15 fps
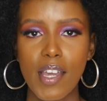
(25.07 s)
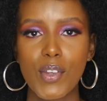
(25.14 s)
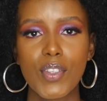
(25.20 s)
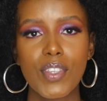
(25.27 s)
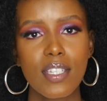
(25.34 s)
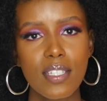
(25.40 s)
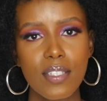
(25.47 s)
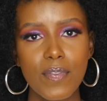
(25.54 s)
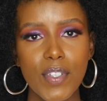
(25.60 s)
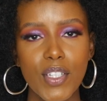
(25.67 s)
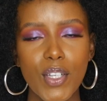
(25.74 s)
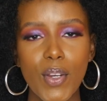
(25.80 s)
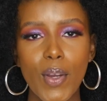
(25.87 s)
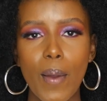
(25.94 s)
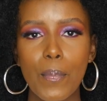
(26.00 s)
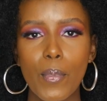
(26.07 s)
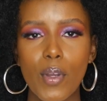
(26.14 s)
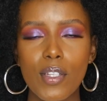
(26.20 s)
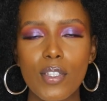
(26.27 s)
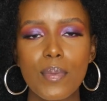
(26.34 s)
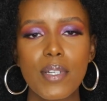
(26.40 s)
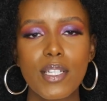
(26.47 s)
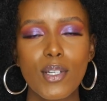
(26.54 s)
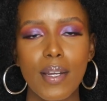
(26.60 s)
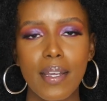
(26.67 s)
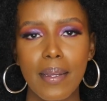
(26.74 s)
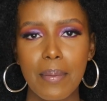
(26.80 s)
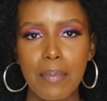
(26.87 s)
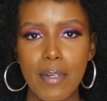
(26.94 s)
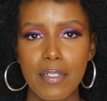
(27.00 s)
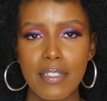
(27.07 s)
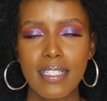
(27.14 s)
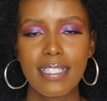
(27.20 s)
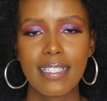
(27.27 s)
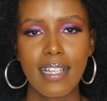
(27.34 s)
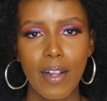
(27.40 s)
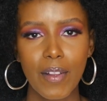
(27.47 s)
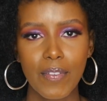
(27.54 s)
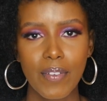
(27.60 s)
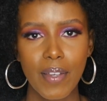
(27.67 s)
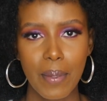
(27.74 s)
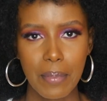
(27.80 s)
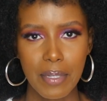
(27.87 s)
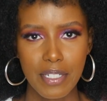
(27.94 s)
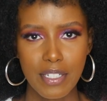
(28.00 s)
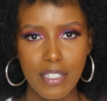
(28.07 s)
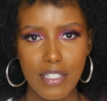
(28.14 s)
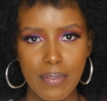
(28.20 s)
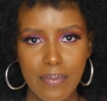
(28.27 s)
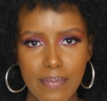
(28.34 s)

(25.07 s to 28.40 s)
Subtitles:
and on this video I'm going to be talking about self-image.